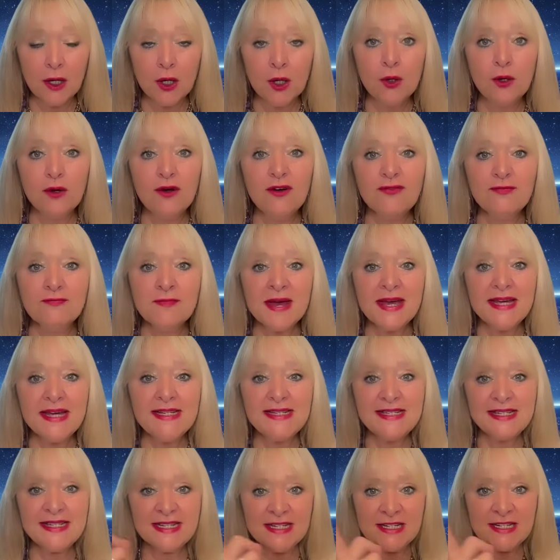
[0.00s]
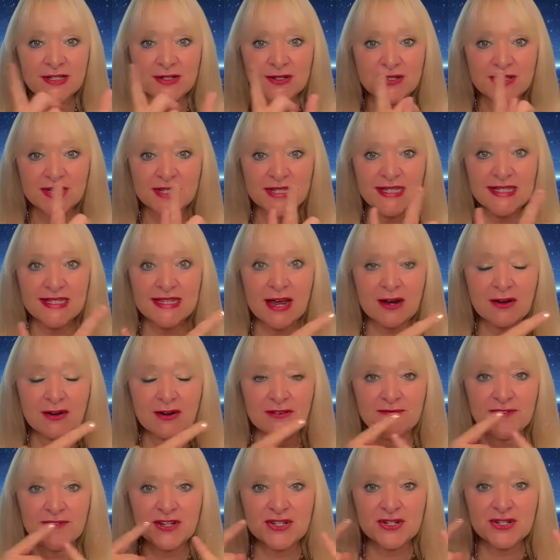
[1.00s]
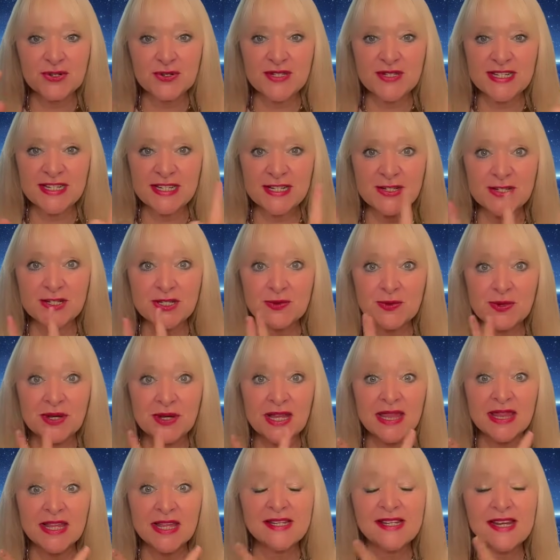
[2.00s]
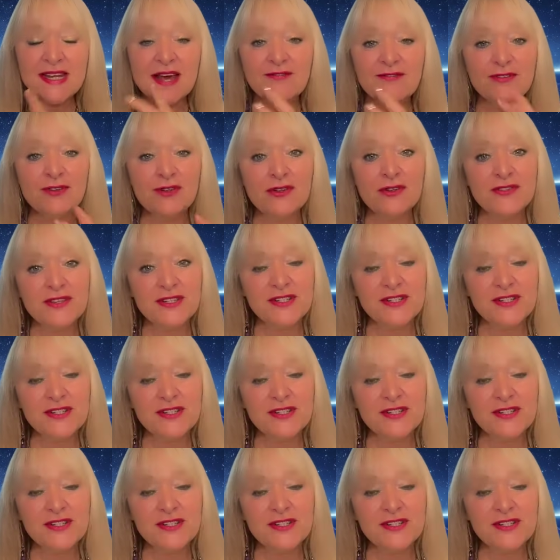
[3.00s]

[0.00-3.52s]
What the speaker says: who have made deals and sacrificial deals with the devil,